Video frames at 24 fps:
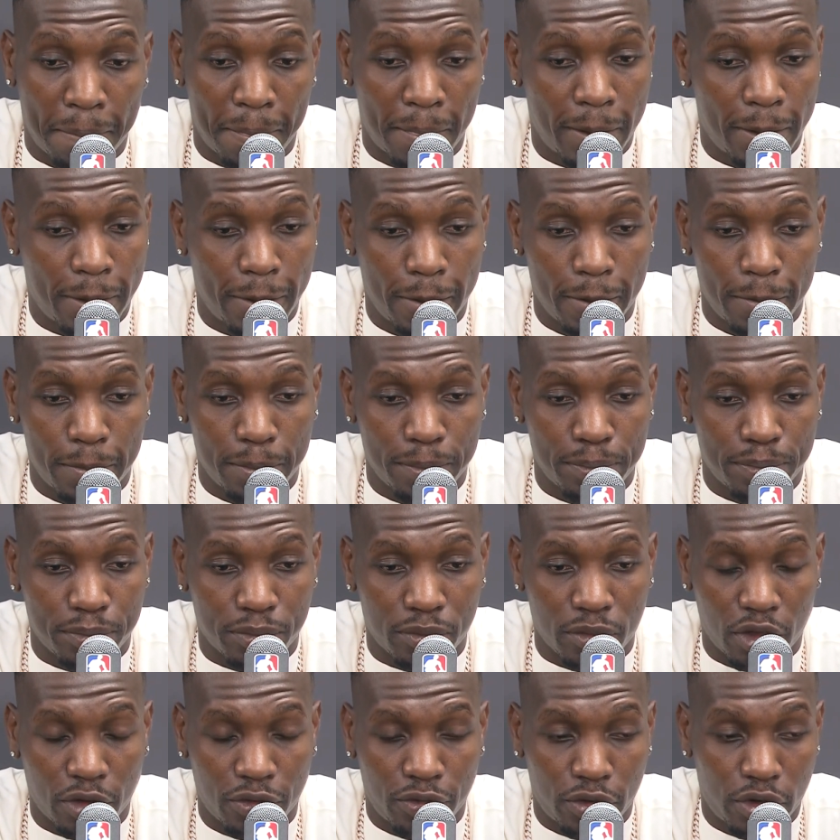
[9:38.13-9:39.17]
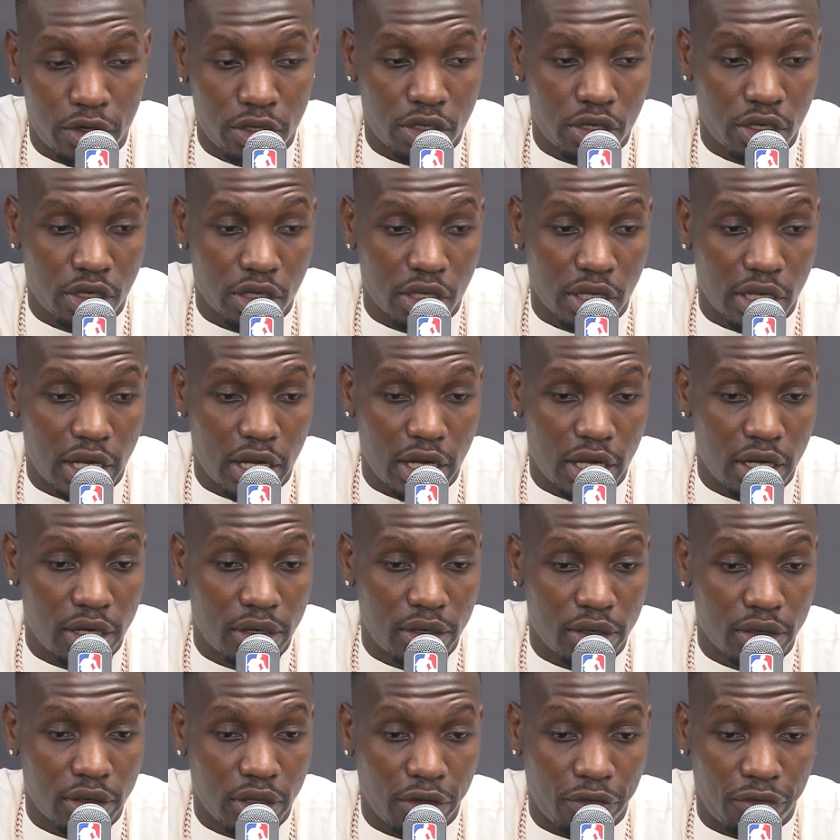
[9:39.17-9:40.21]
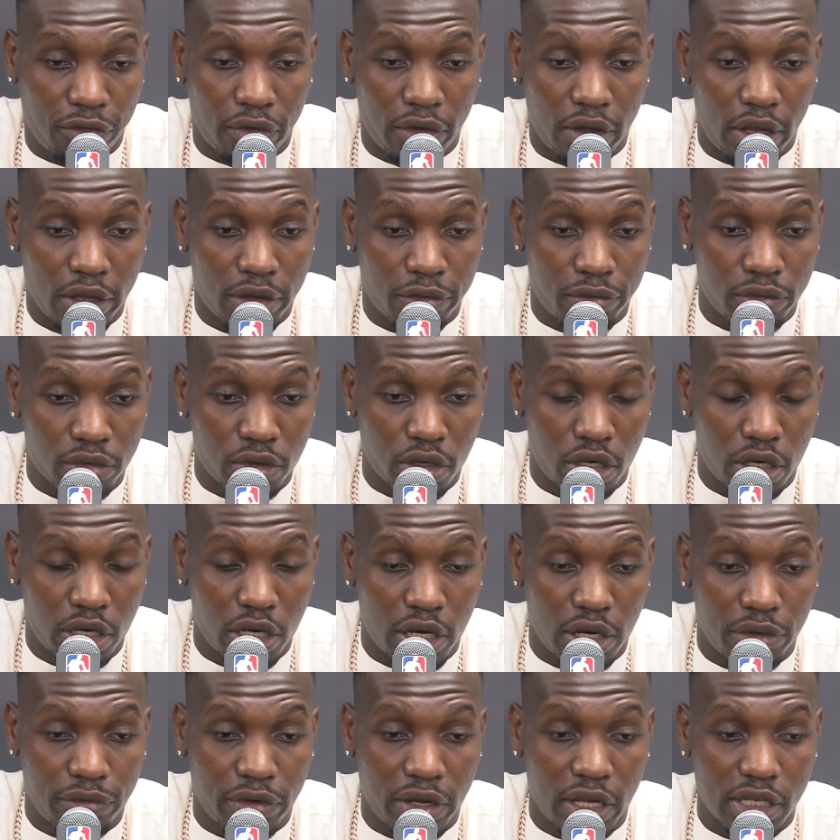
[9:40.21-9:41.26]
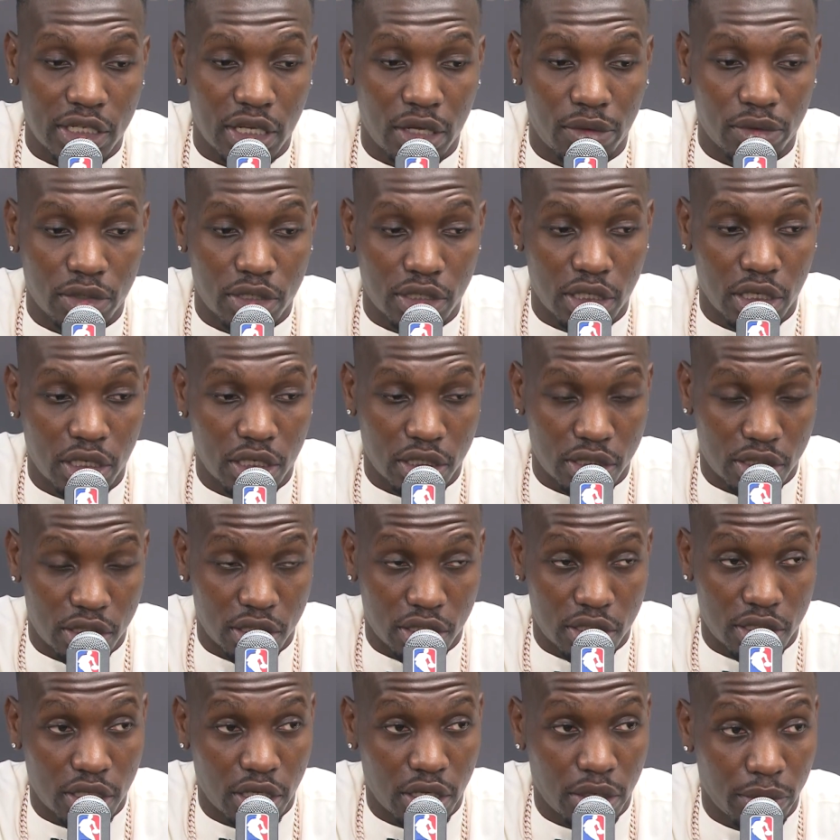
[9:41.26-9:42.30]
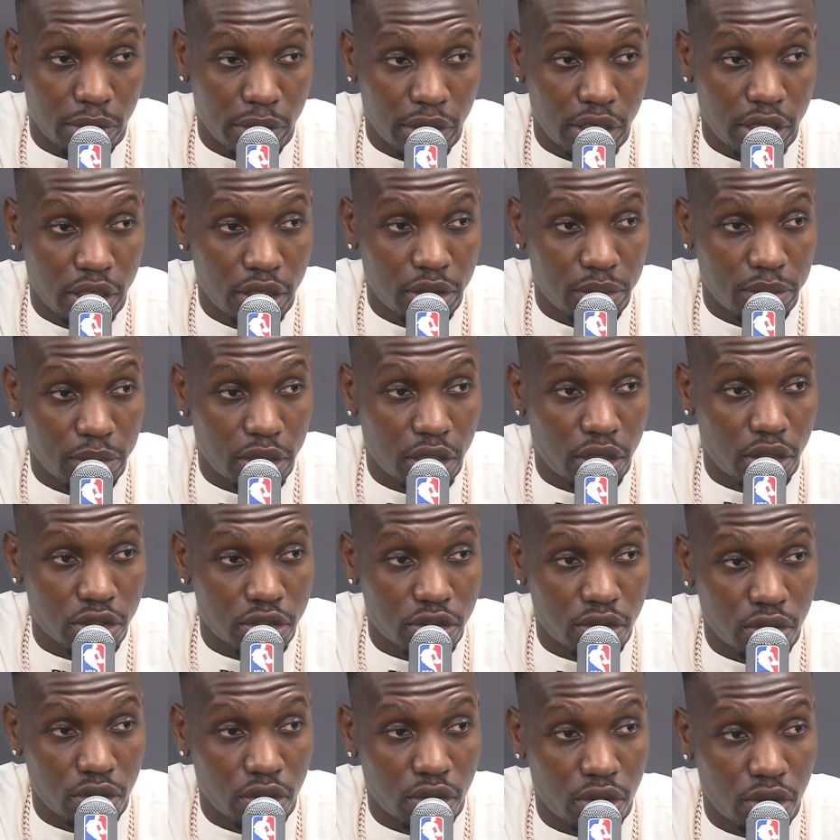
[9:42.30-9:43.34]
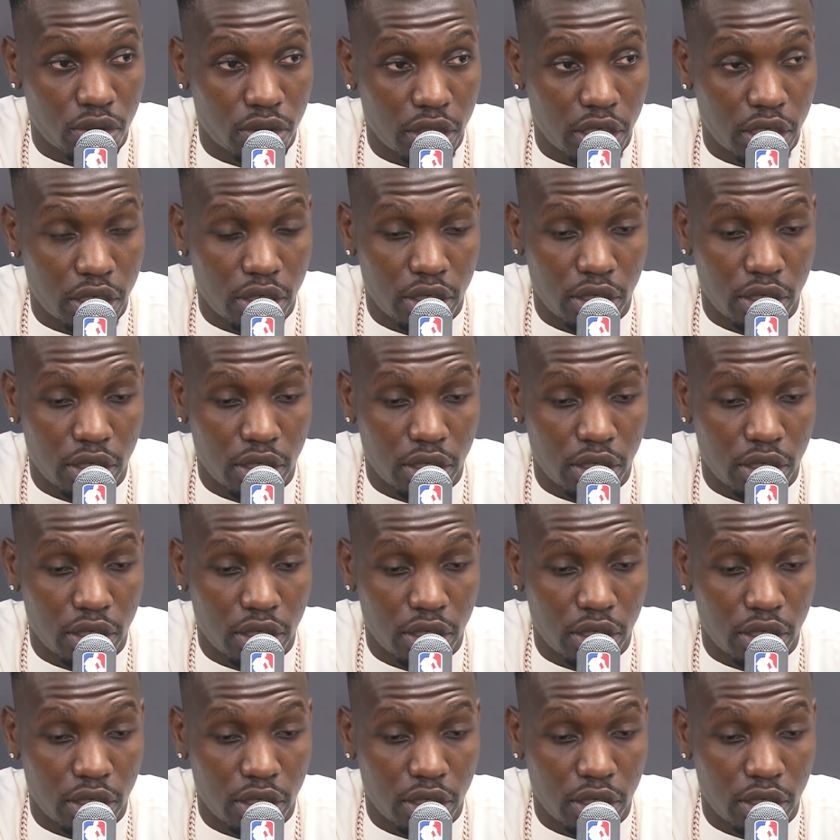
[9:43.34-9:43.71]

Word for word: um, for a young guy, if, if not an advice I would say is to stay with it, but also know that.